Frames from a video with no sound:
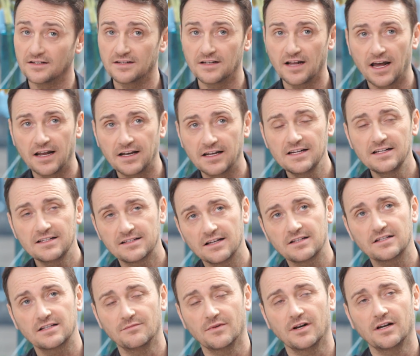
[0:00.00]
And and he
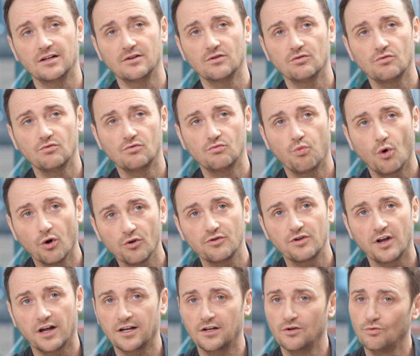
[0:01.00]
said to me, "You'll
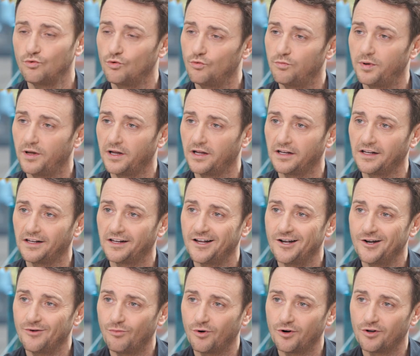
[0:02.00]
one day you will be
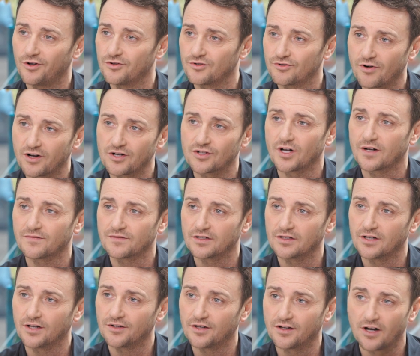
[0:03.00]
one of those great chefs
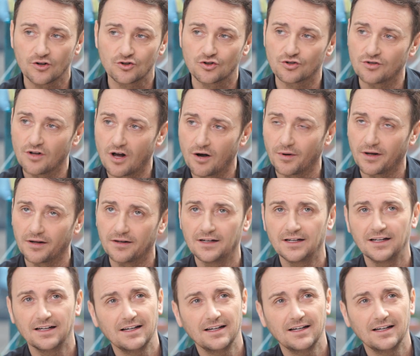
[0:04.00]
in London. I just know it."